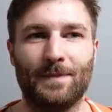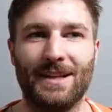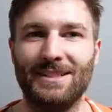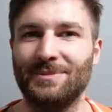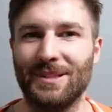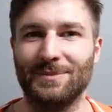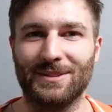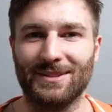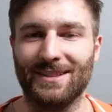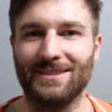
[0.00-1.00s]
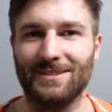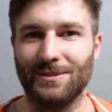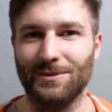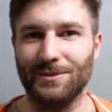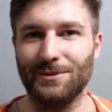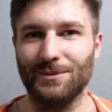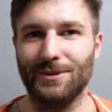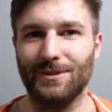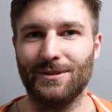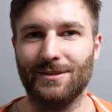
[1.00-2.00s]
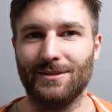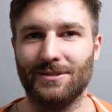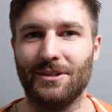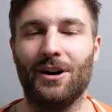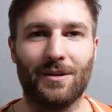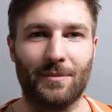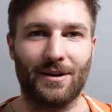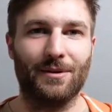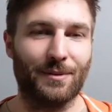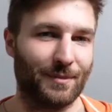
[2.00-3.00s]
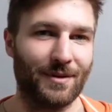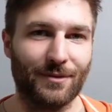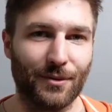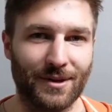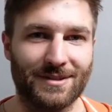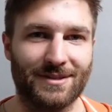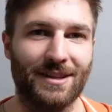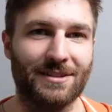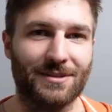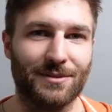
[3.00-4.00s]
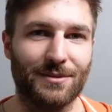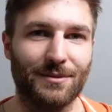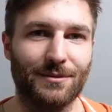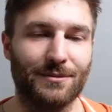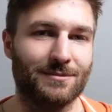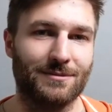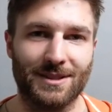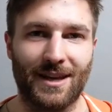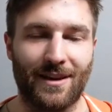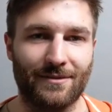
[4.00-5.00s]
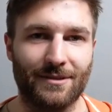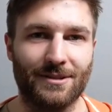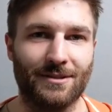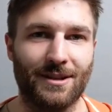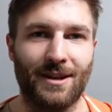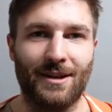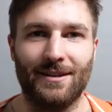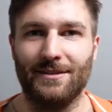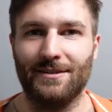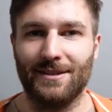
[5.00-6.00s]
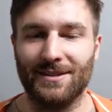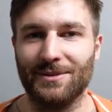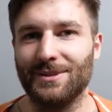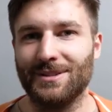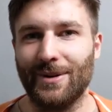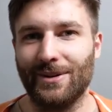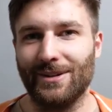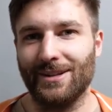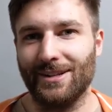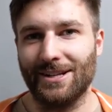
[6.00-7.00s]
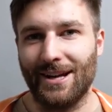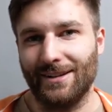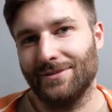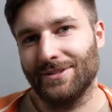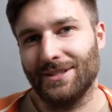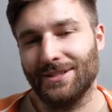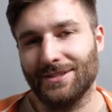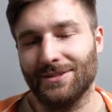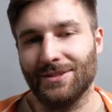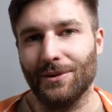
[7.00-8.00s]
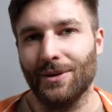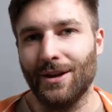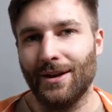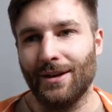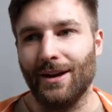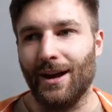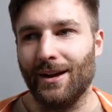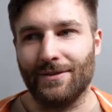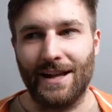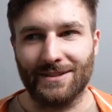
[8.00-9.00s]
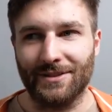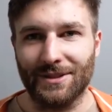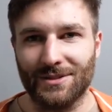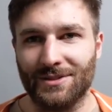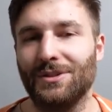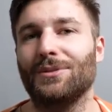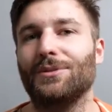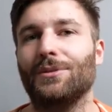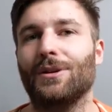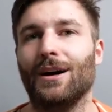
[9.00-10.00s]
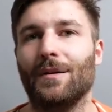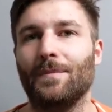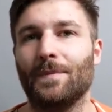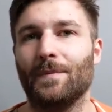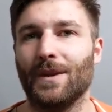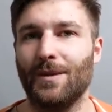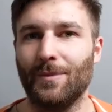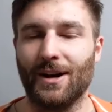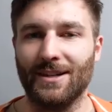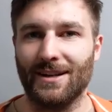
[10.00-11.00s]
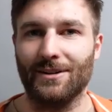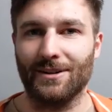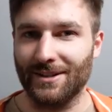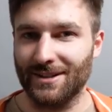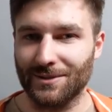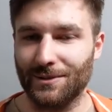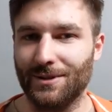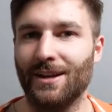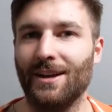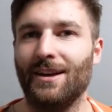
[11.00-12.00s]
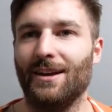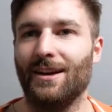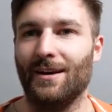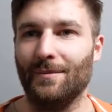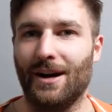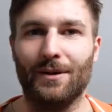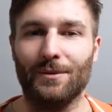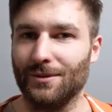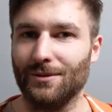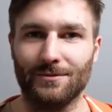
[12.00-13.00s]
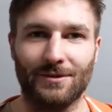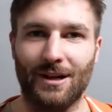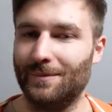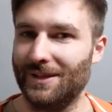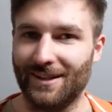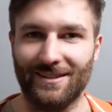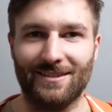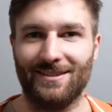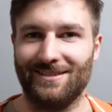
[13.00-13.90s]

it just makes more sense to talk about it with my voice than to just have a discourse about it in a chat conversation. So if that's of interest to you, keep your eyes out on the Discord. I will update